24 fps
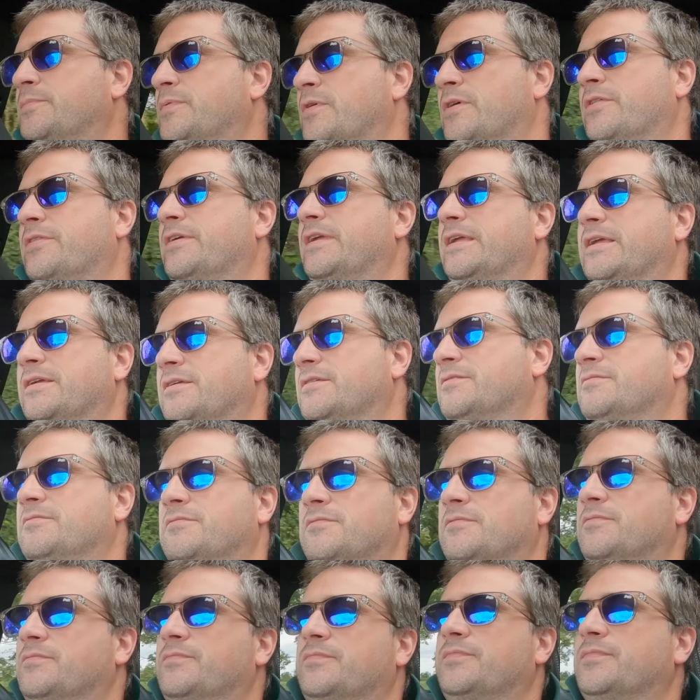I think
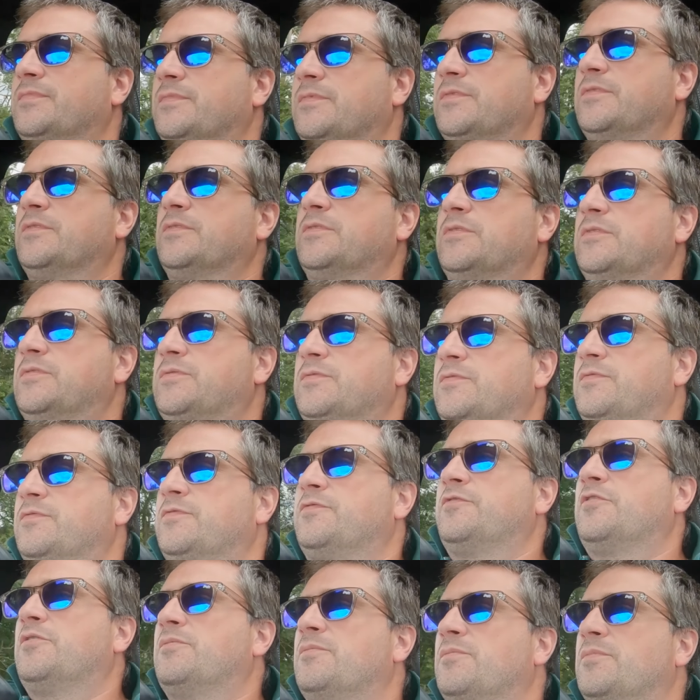
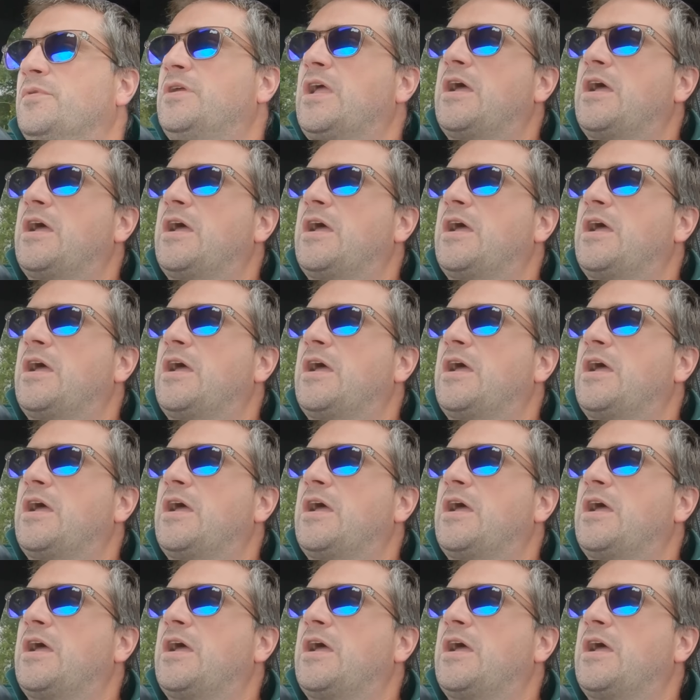from